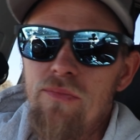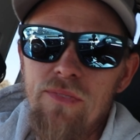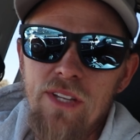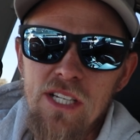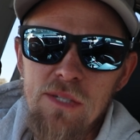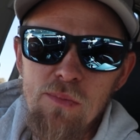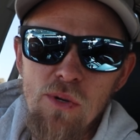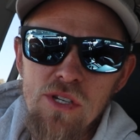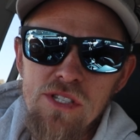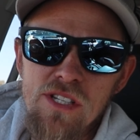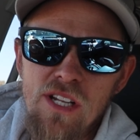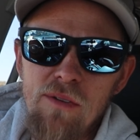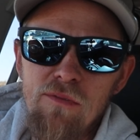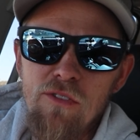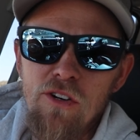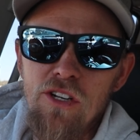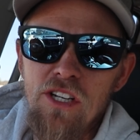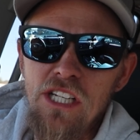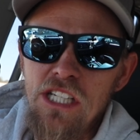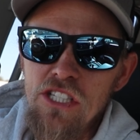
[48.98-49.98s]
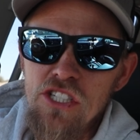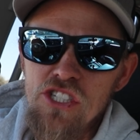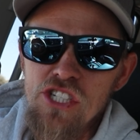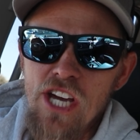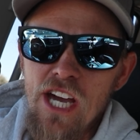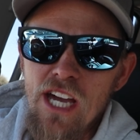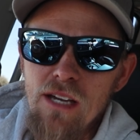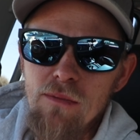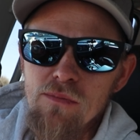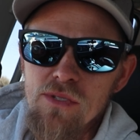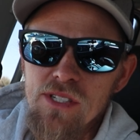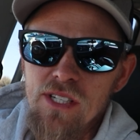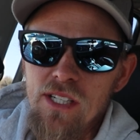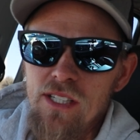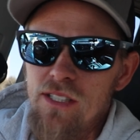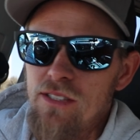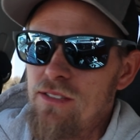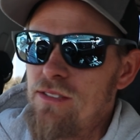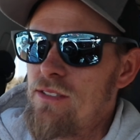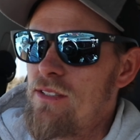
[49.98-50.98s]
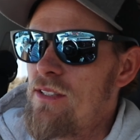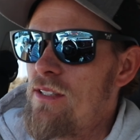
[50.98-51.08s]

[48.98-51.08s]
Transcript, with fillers: Next person I'm phoning is James now.